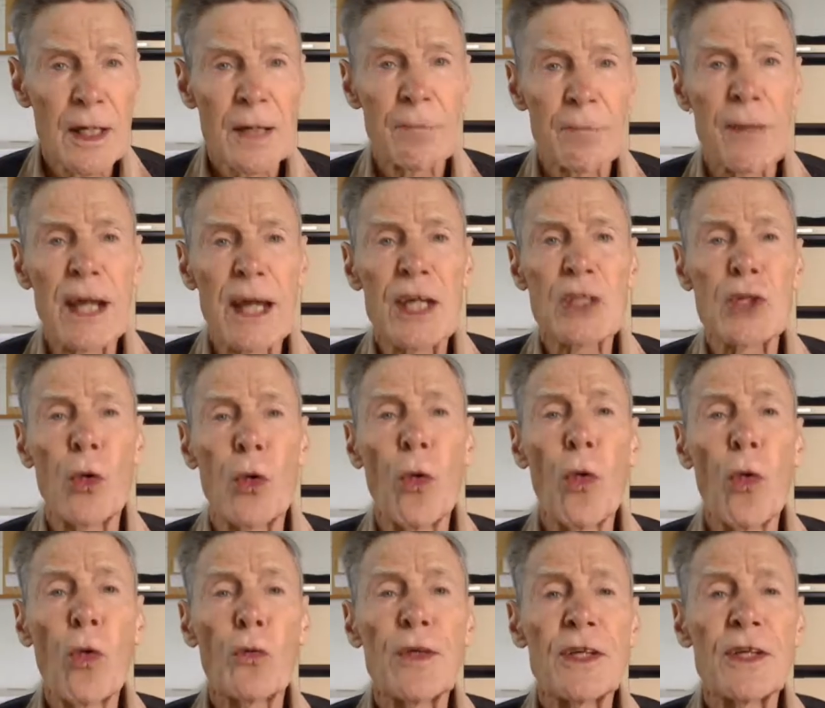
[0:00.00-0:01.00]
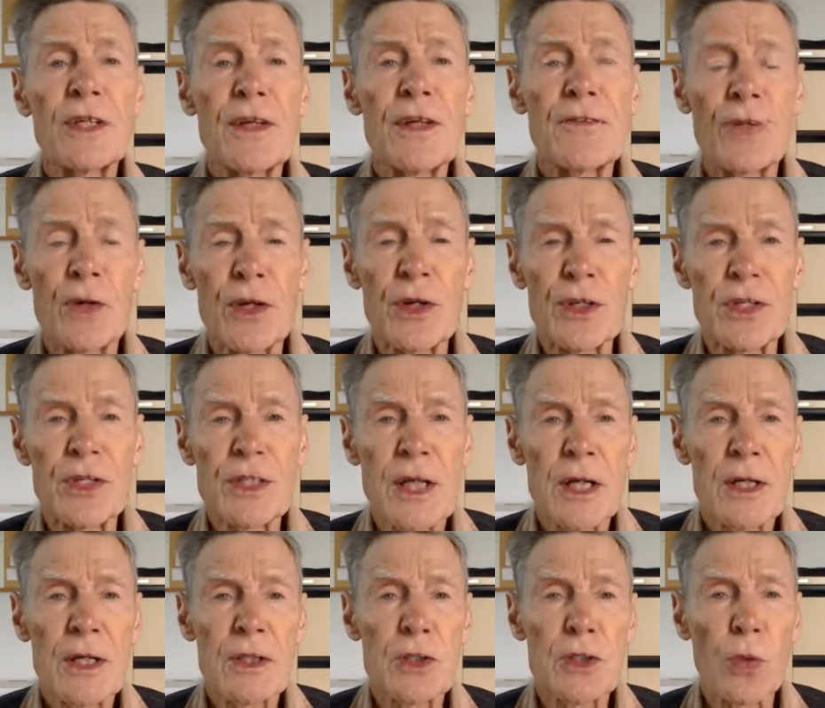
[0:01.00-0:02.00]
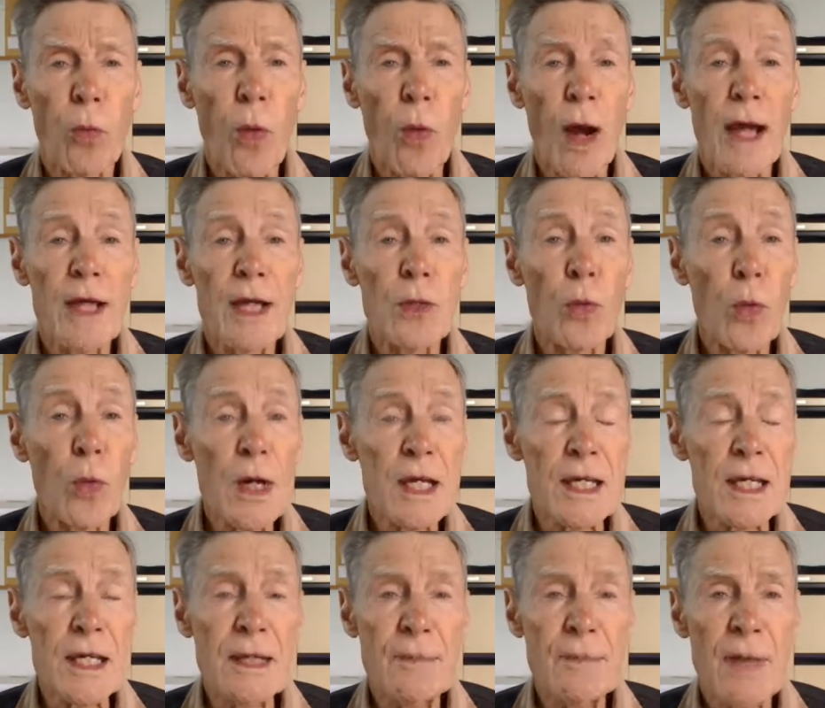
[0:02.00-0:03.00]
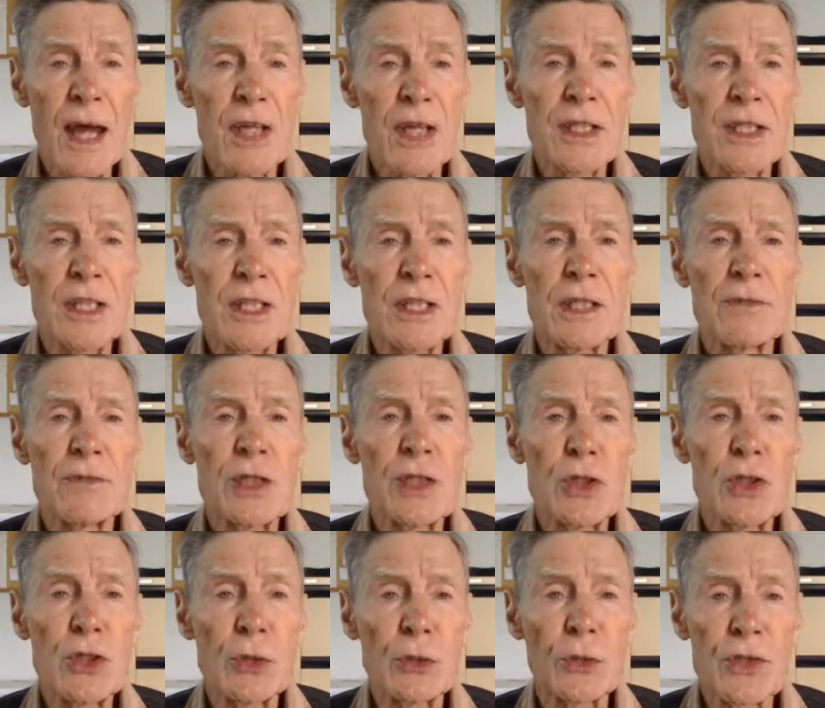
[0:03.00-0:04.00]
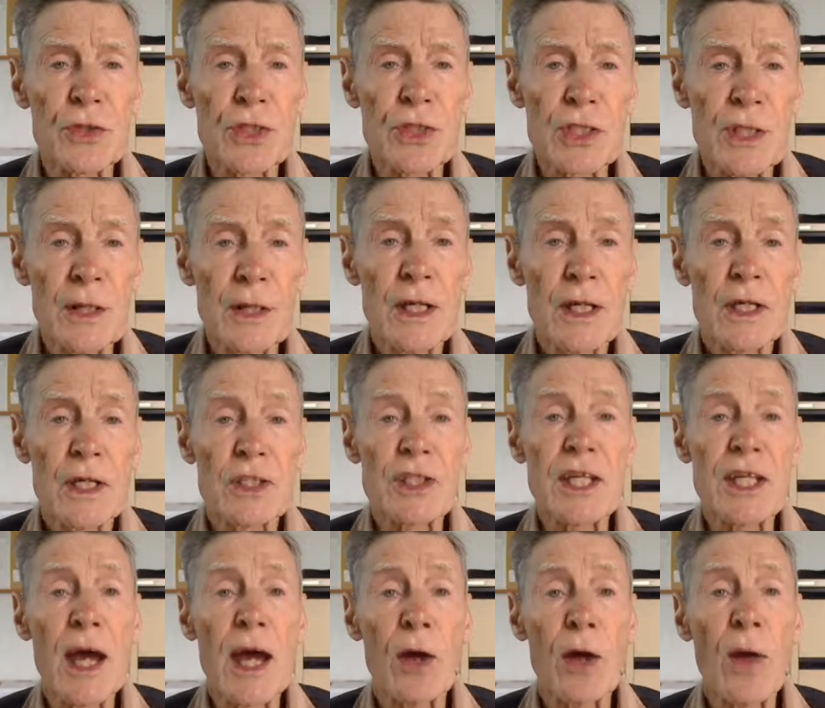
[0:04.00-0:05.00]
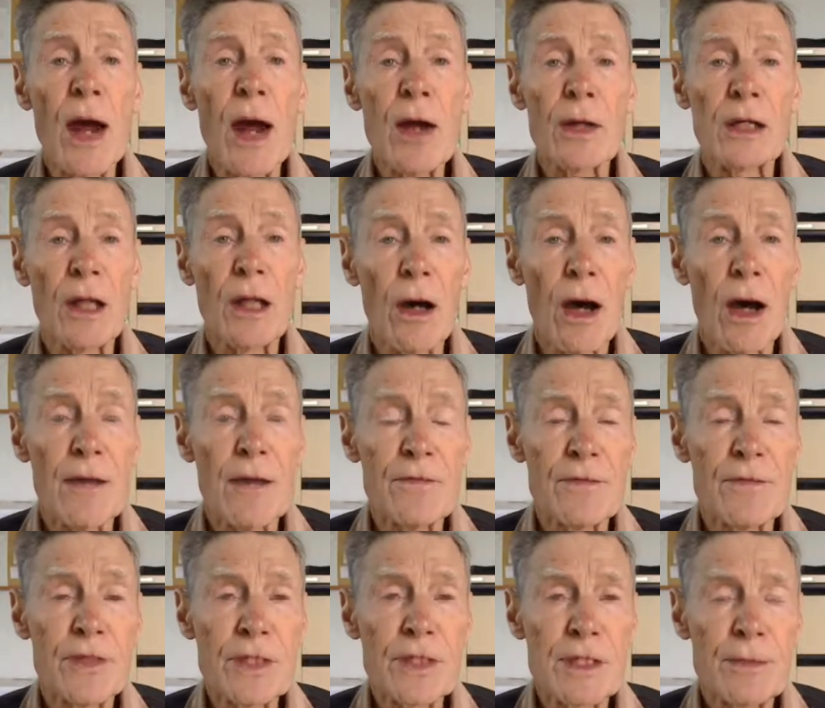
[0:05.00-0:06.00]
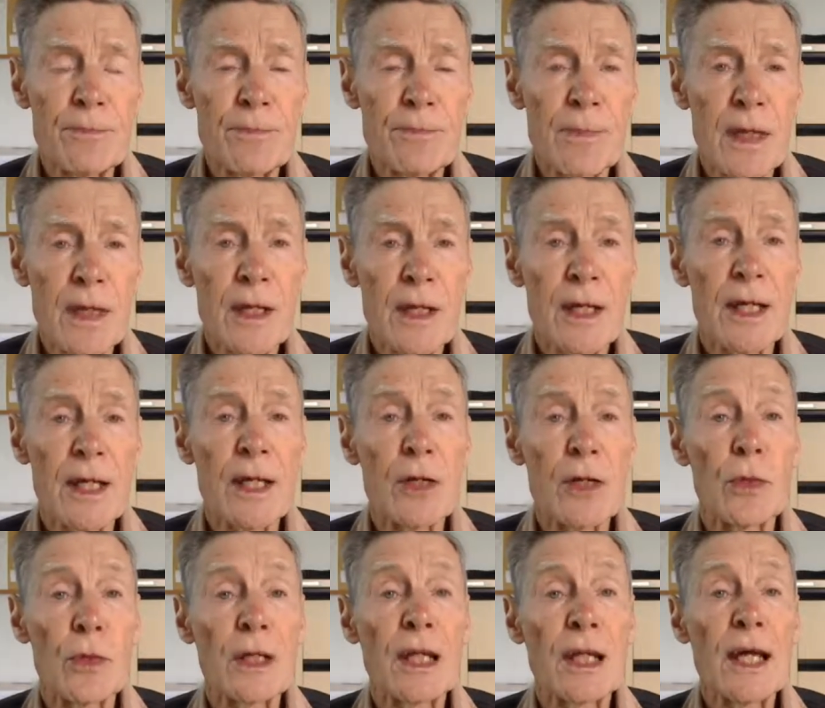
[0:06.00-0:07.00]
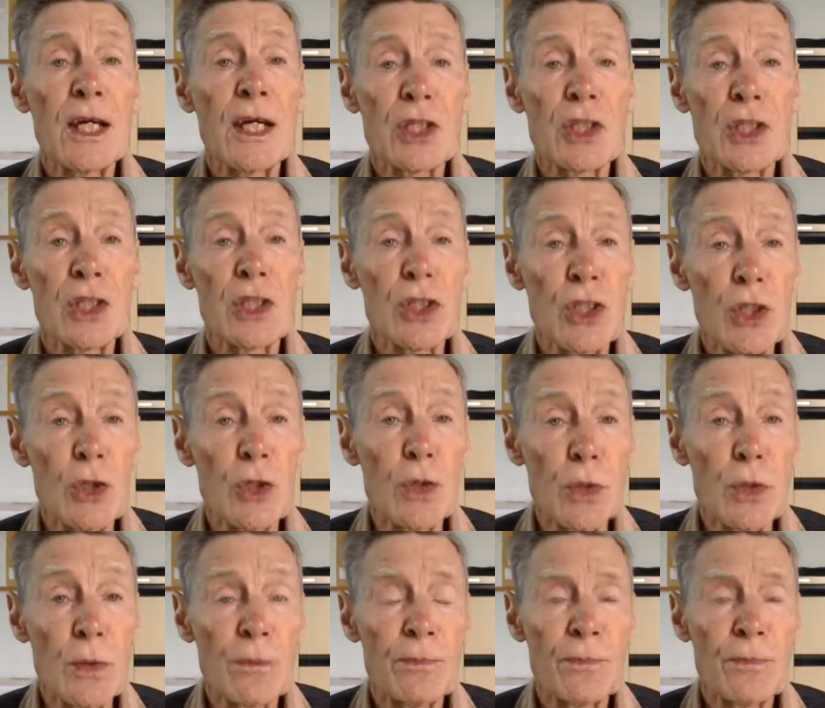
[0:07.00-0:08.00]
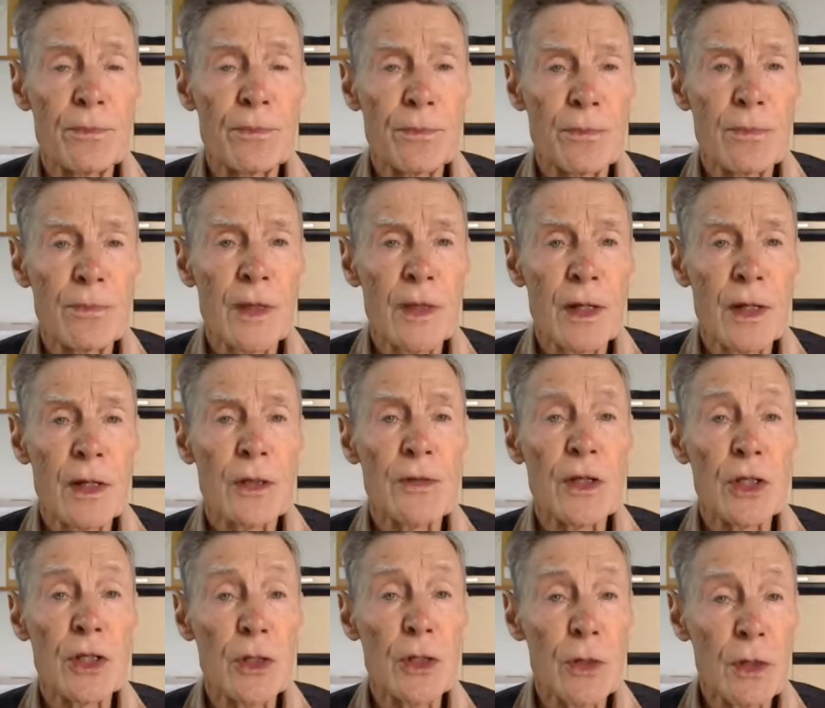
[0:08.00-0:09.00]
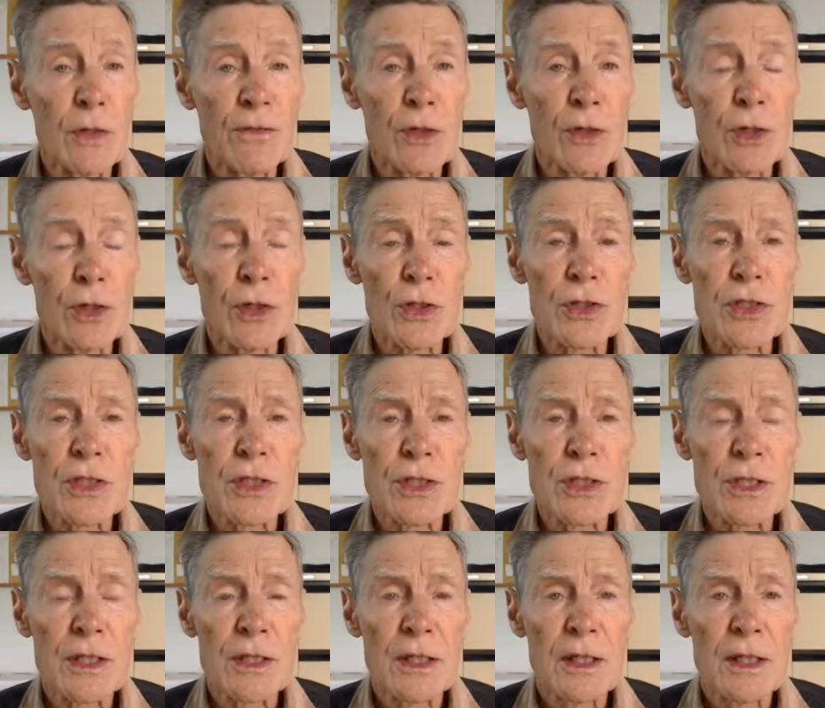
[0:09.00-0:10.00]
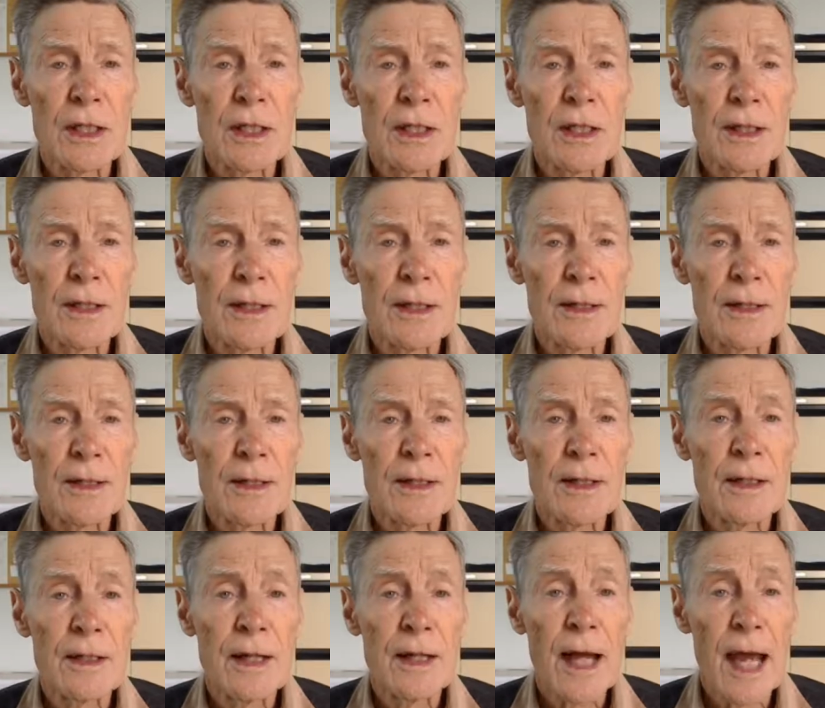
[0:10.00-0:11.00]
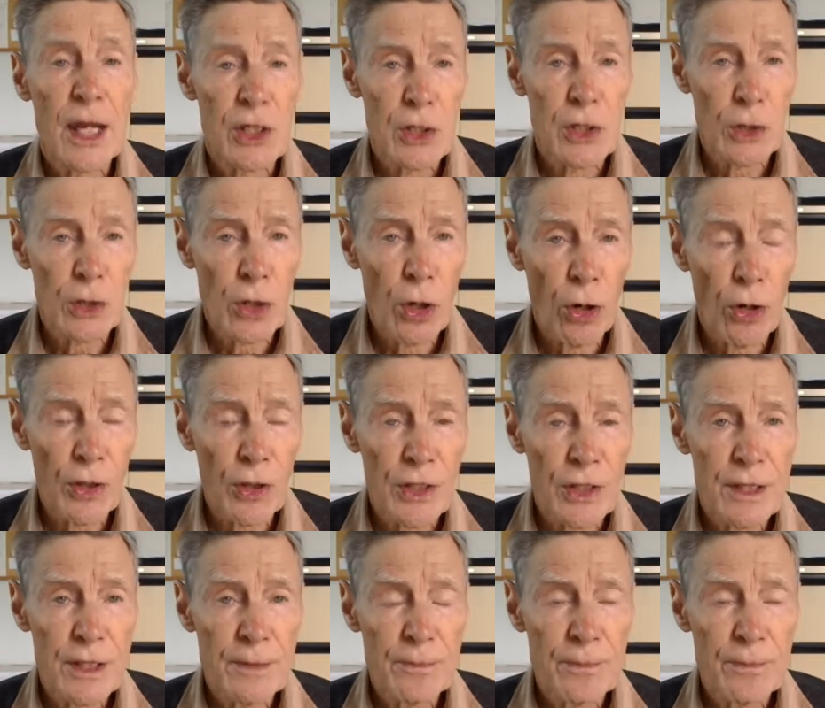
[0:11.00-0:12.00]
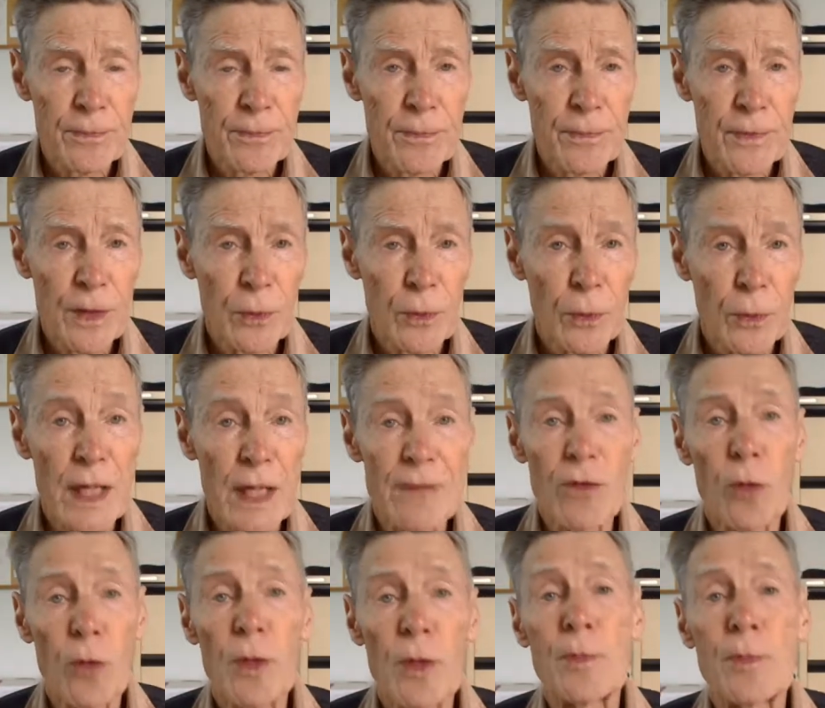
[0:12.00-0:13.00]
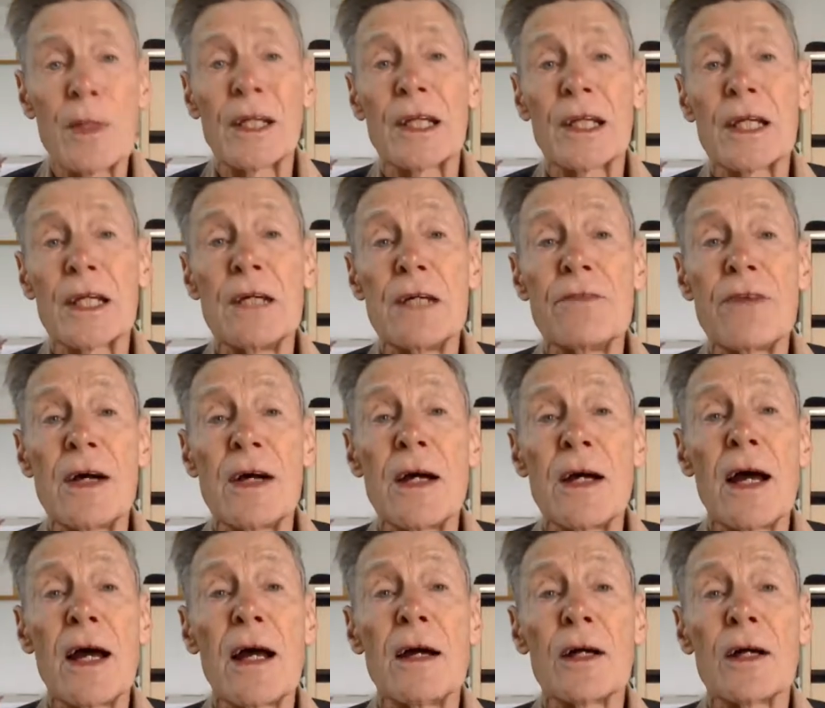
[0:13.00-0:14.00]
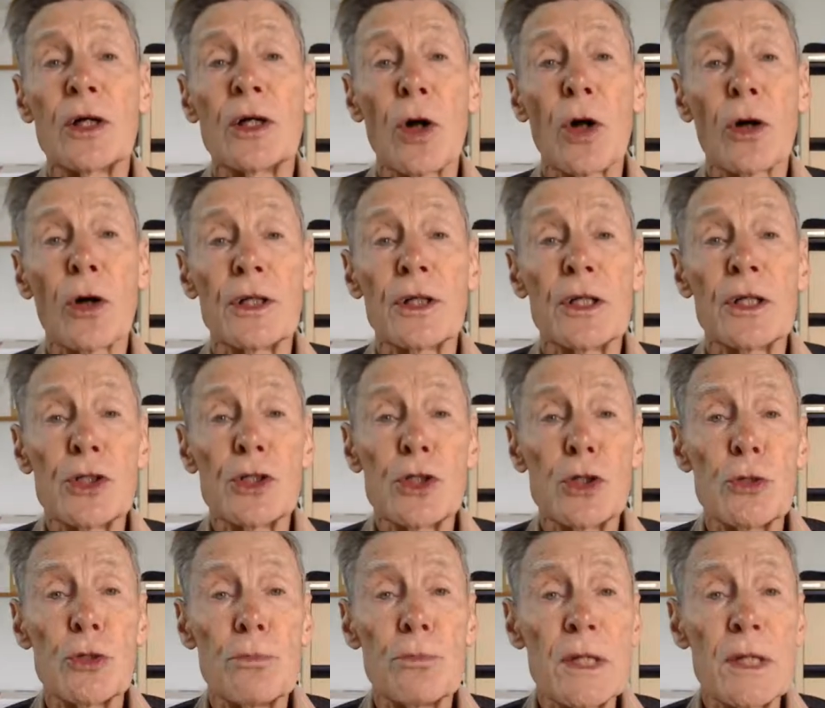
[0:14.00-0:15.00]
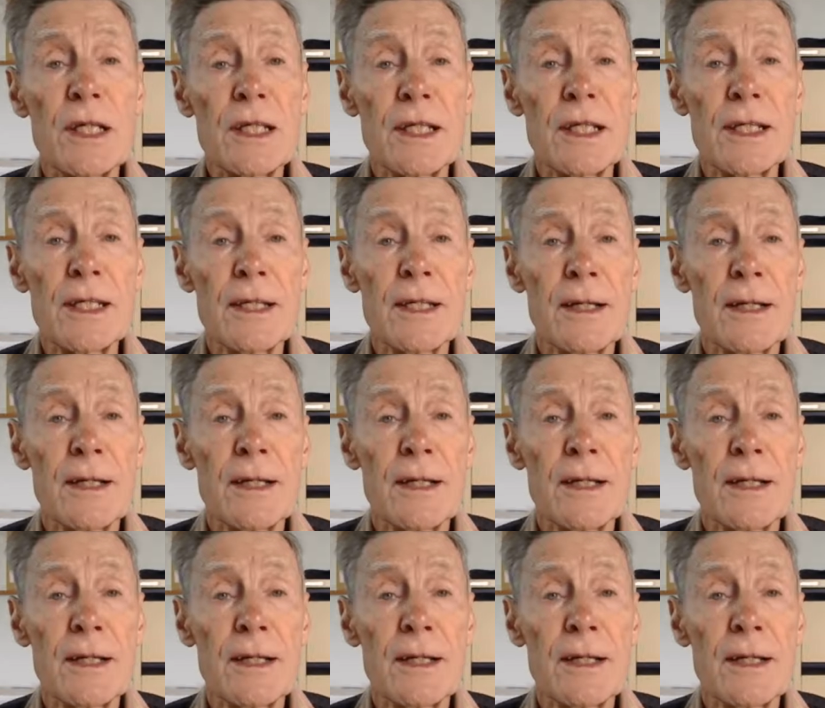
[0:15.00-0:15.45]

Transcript: makes all the difference to way we as individuals see our own lives in relation to the universe and to God, whatever we believe God to be.